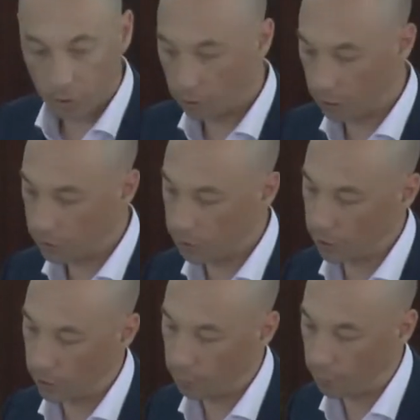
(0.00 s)
Chronicles
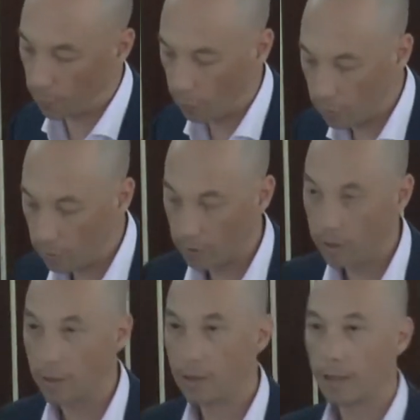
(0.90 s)
34.
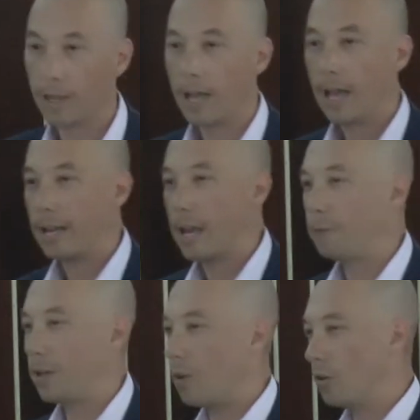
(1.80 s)
Now,
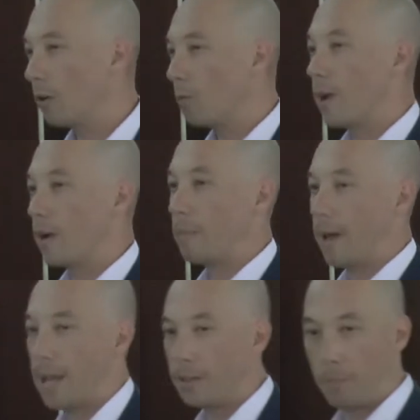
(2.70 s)
if you're not aware
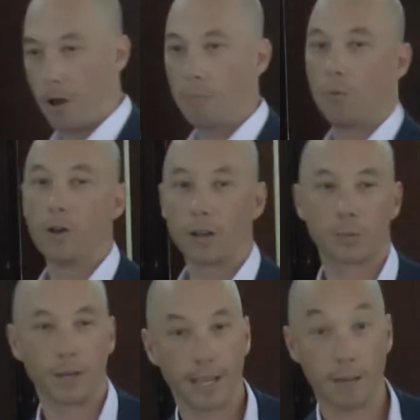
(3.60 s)
about how the Bible
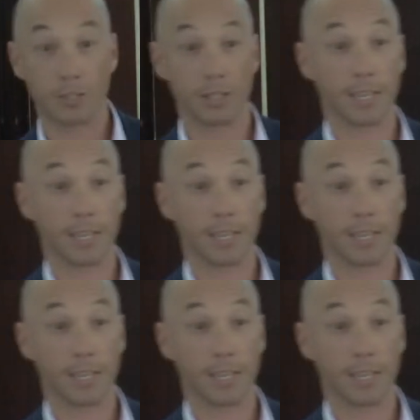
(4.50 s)
works when it comes to the